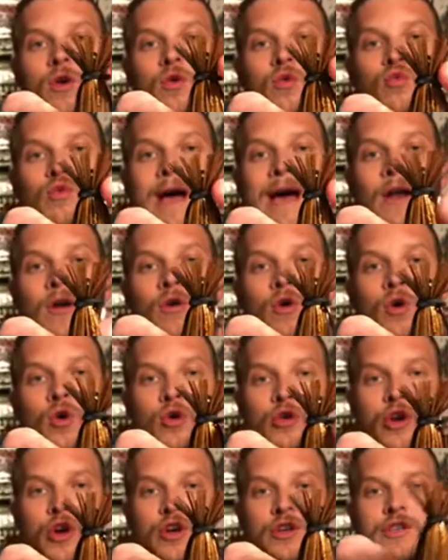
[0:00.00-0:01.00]
rattle
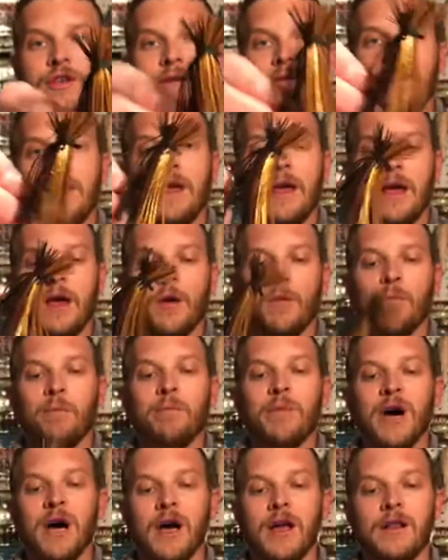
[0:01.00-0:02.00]
holders,
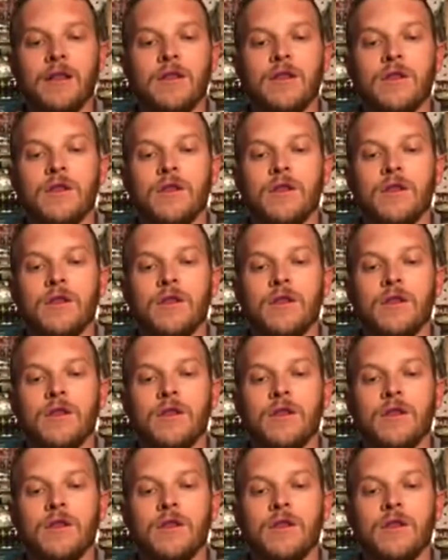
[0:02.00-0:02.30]
but